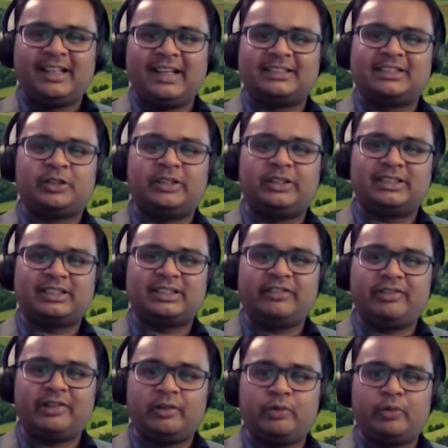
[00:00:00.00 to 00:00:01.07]
so it's a
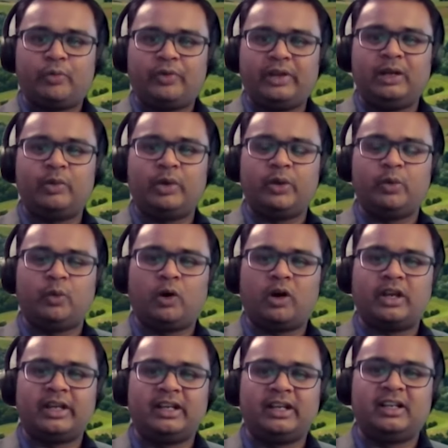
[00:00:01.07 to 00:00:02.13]
different feel when you
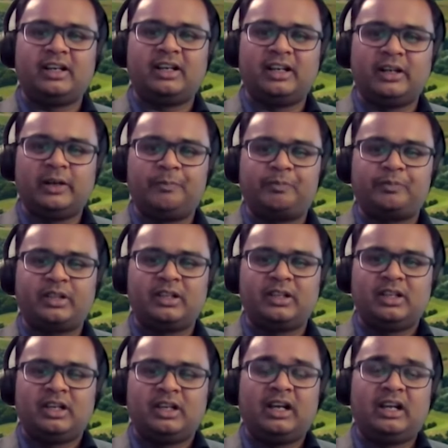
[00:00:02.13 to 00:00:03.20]
walk in.
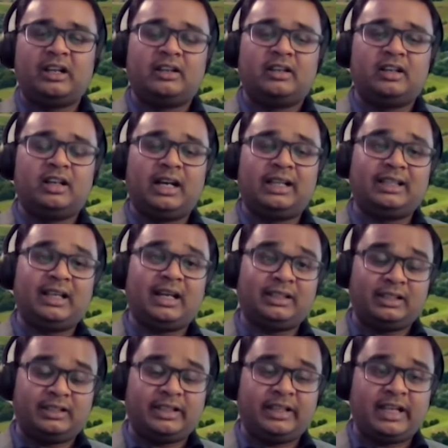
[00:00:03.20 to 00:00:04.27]
And
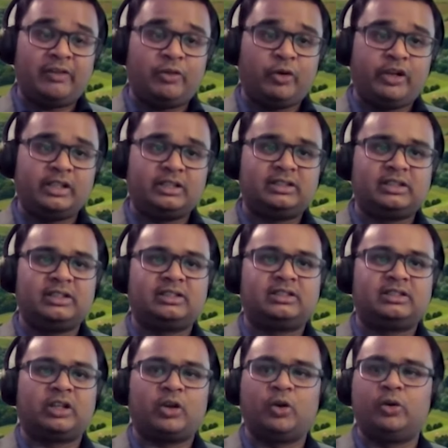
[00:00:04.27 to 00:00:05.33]
other thing I've noticed is
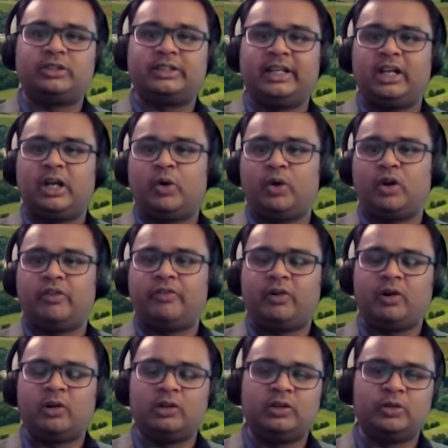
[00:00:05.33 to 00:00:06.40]
the closing down of
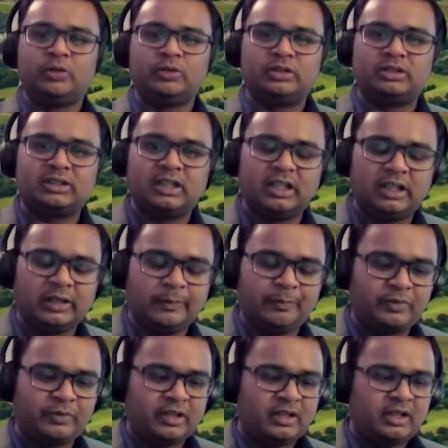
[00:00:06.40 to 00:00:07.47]
all those
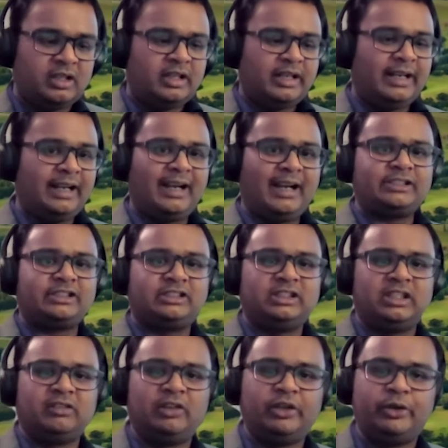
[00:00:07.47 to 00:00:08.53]

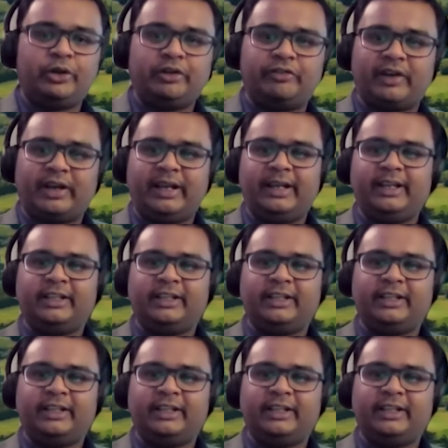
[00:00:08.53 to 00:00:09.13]
international duty-free